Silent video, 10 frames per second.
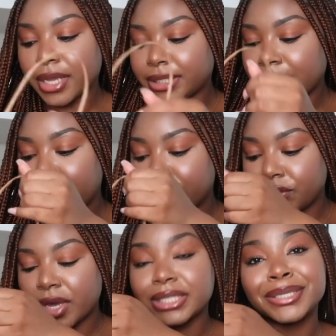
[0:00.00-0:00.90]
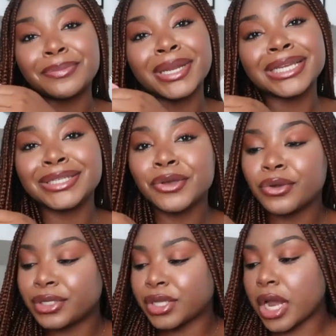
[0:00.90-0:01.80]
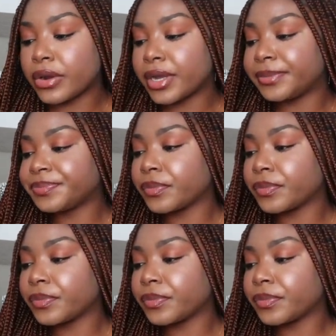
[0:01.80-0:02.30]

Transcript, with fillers: guys, I got distracted, but I did go to Zara